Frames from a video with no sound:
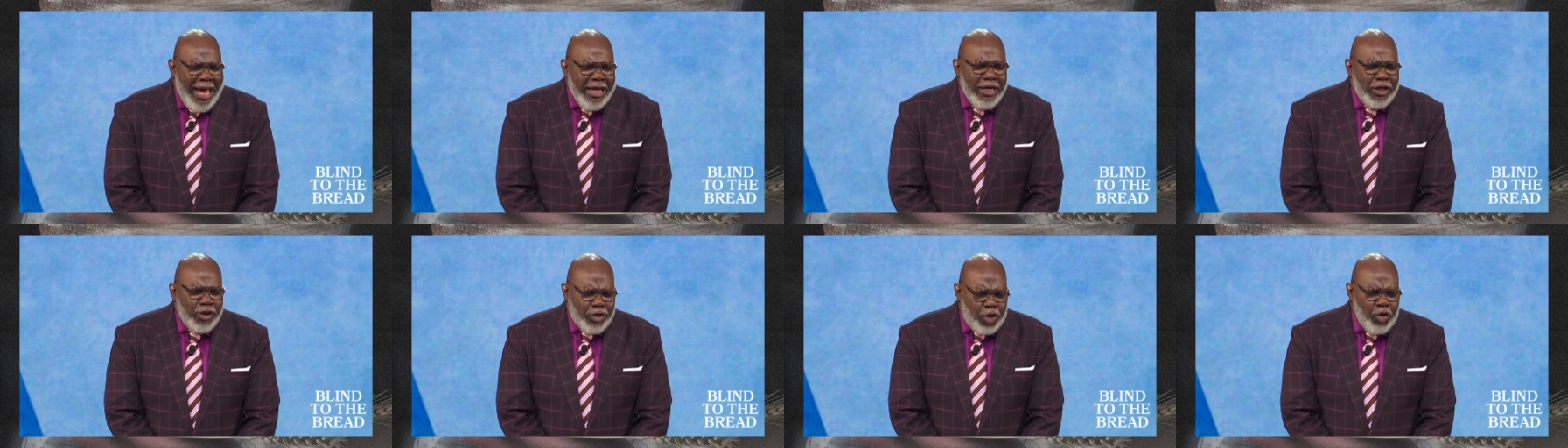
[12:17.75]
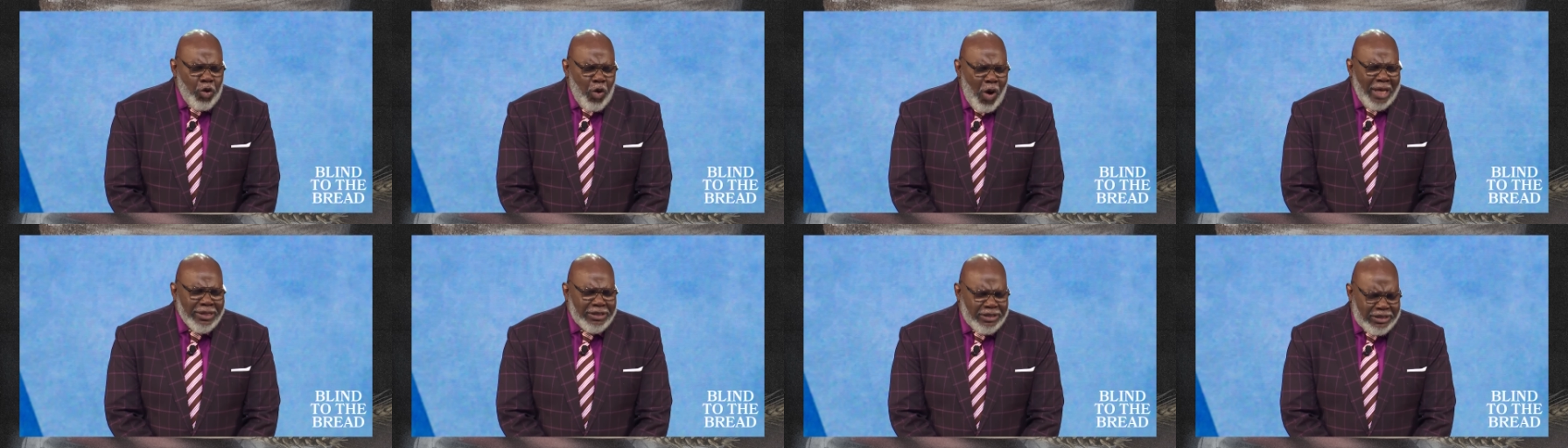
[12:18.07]

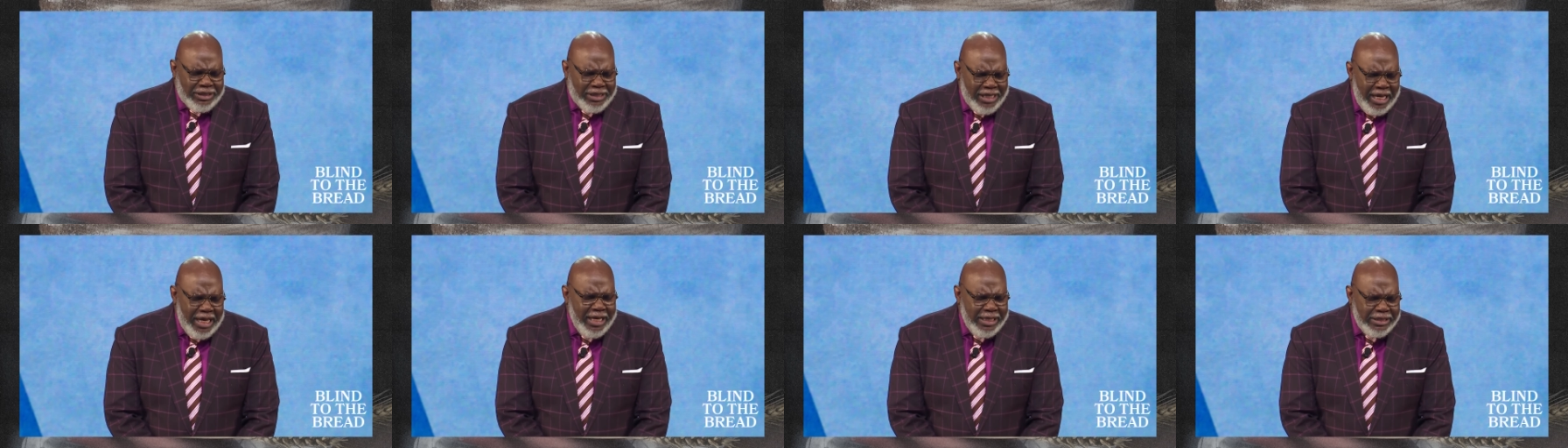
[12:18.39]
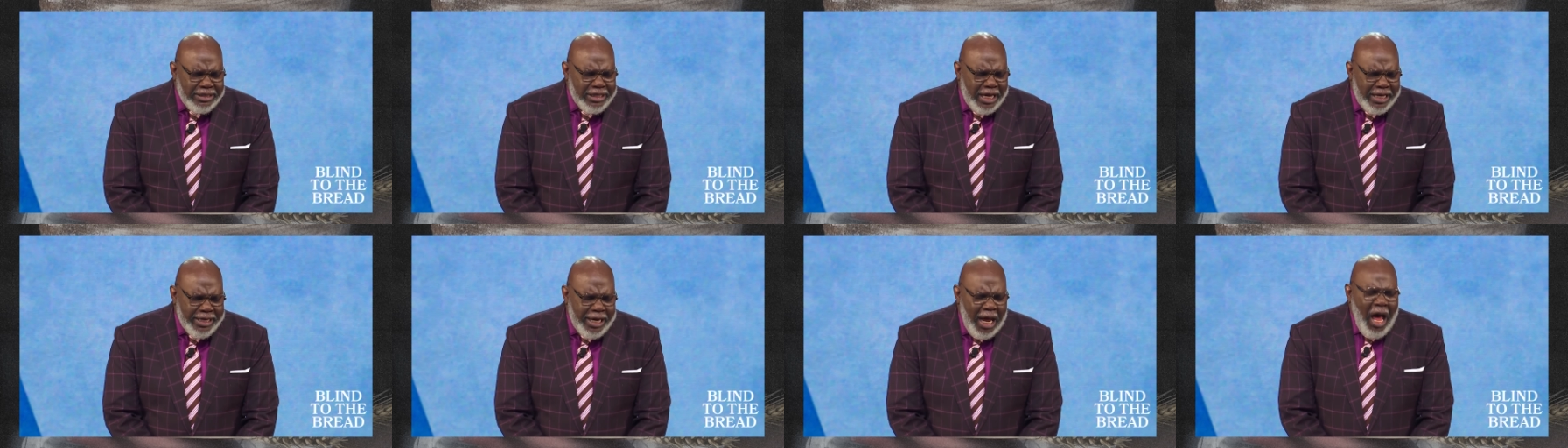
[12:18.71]
into a
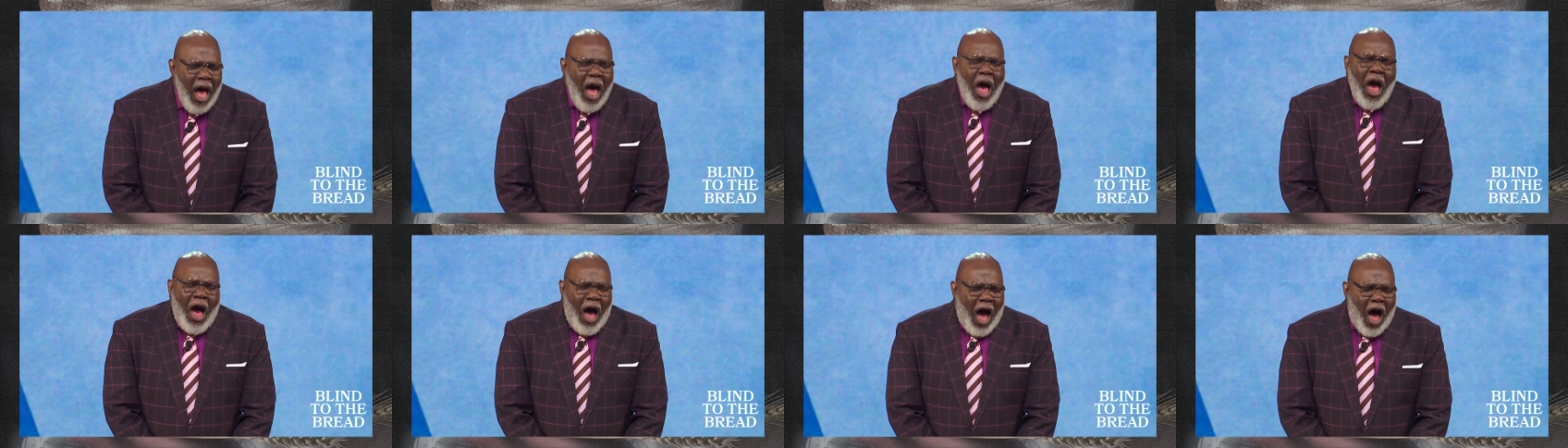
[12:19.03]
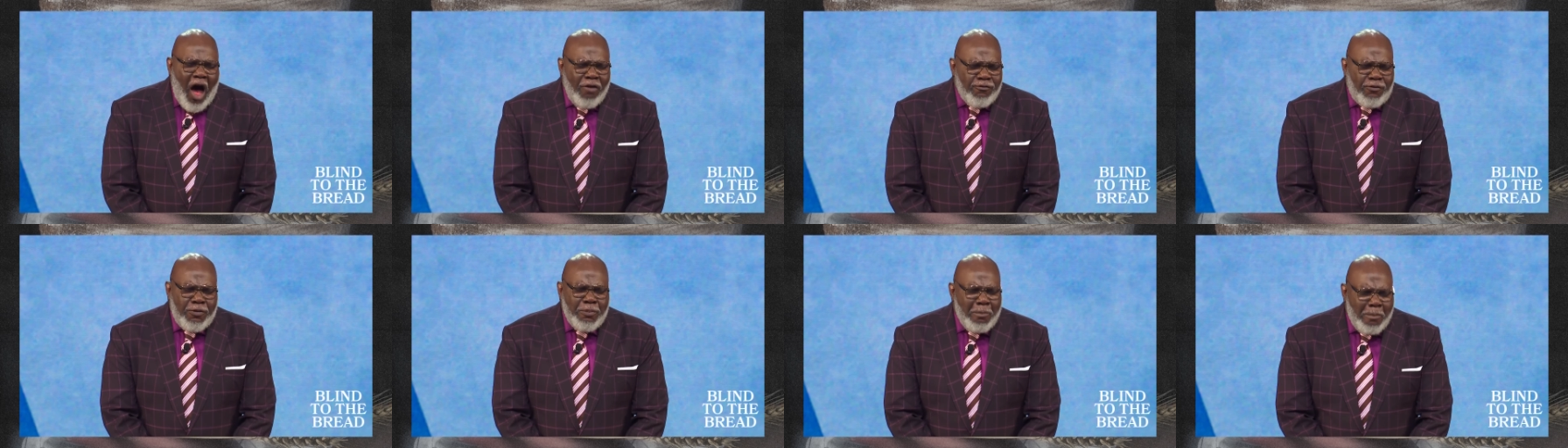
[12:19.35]
season
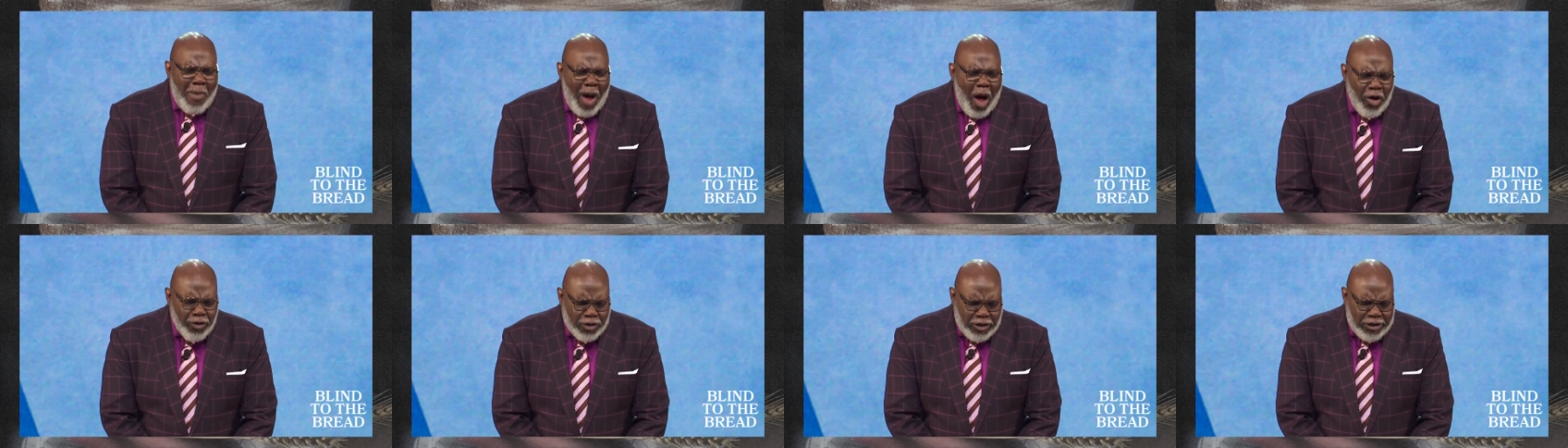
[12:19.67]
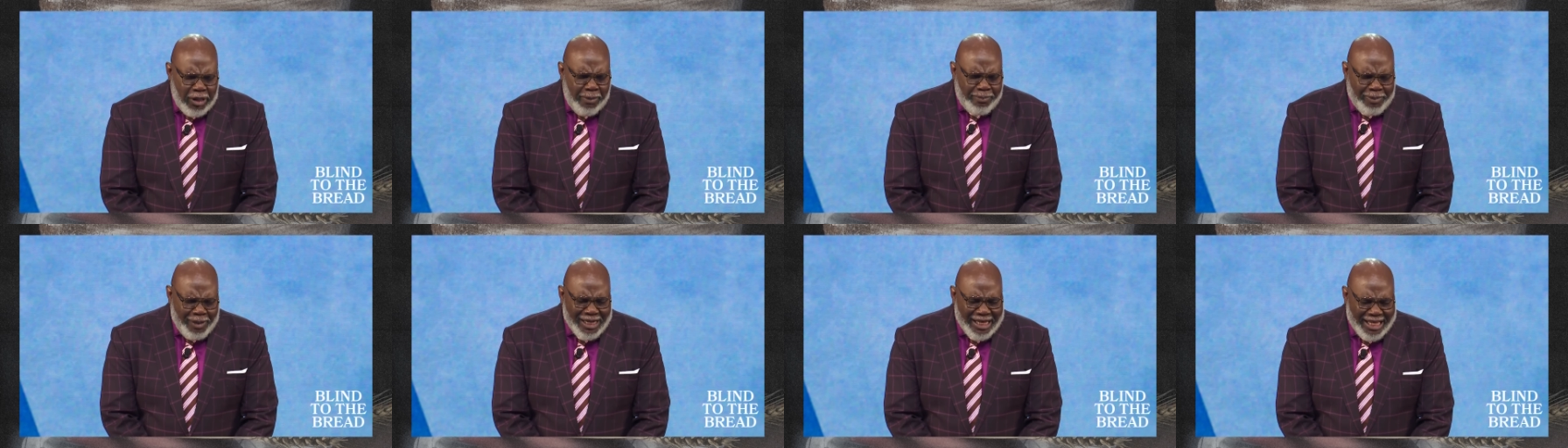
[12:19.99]
of
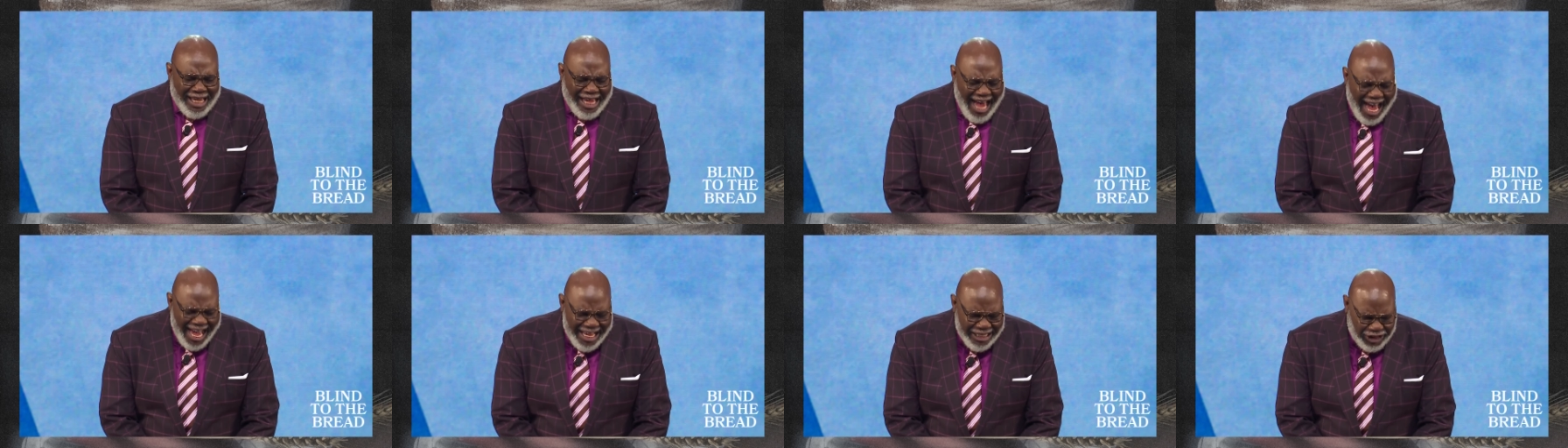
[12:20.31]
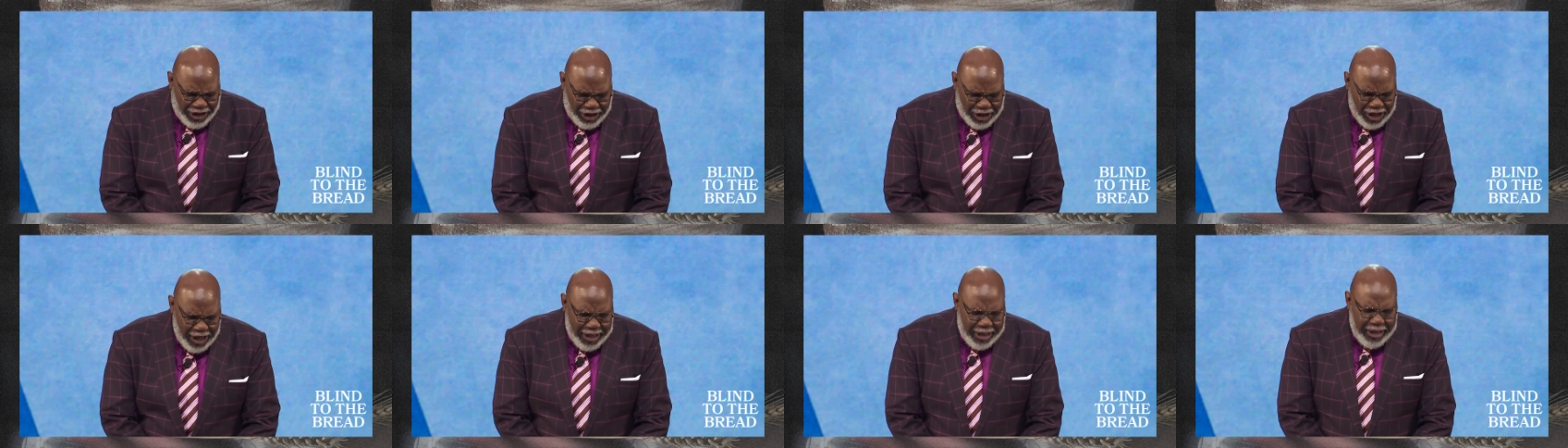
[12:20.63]

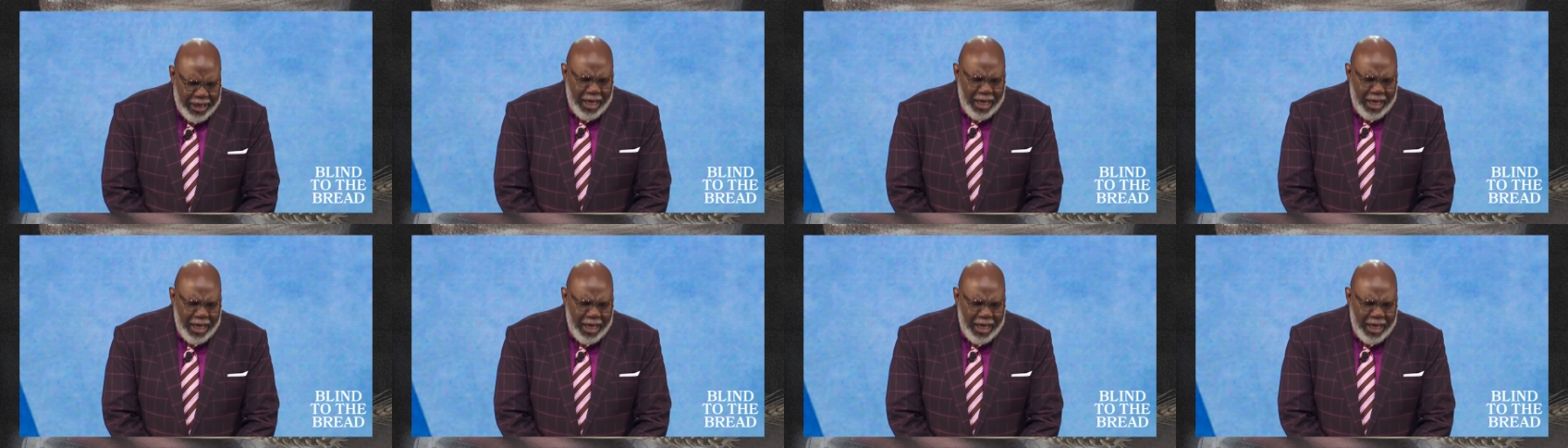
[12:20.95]
multiplication.